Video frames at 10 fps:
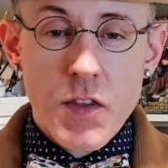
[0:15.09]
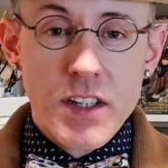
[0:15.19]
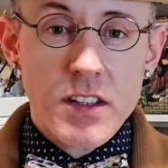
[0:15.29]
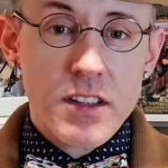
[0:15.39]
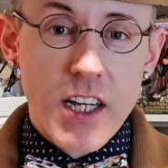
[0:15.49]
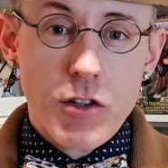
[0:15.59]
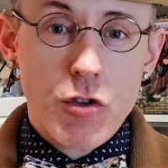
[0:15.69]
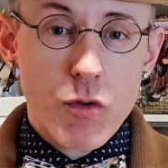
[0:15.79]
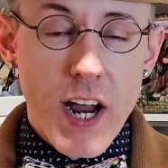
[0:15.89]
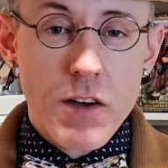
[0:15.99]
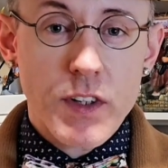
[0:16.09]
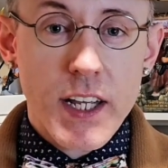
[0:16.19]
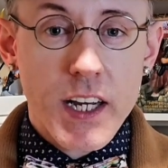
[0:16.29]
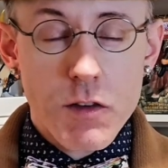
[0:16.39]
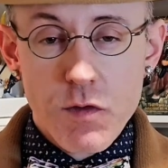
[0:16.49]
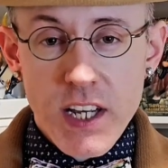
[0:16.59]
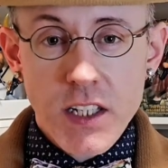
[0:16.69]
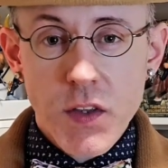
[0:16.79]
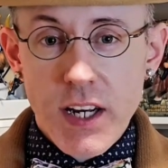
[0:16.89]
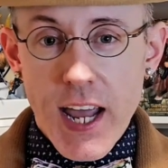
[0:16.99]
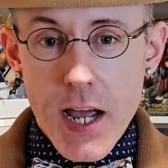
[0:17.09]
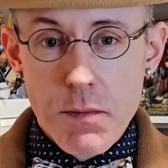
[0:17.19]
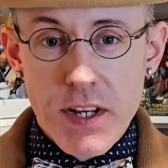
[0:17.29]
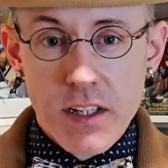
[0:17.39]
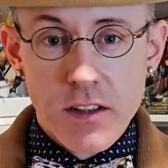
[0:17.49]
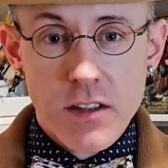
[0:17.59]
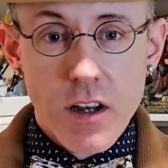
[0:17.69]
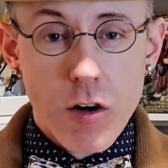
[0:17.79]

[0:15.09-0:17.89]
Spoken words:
This is a traveling event that happens